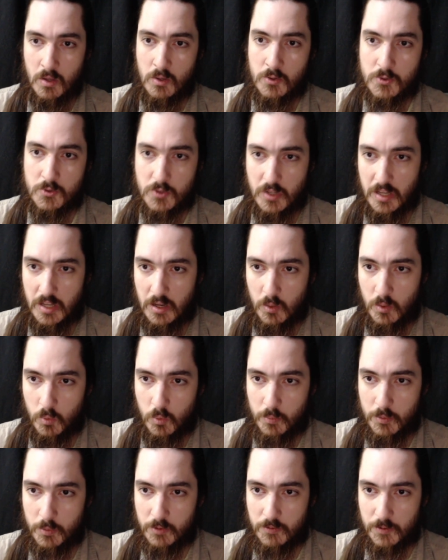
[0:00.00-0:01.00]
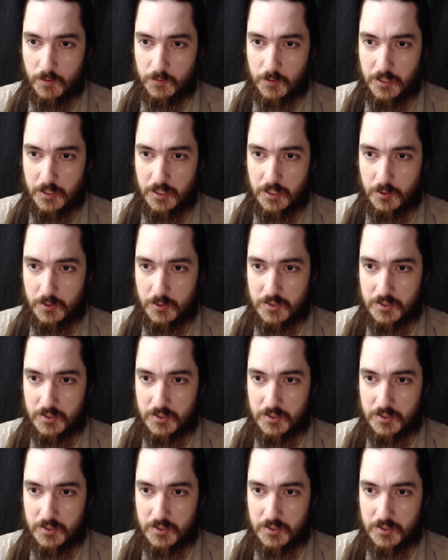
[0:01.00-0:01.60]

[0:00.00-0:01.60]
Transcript: So now we'll move over here to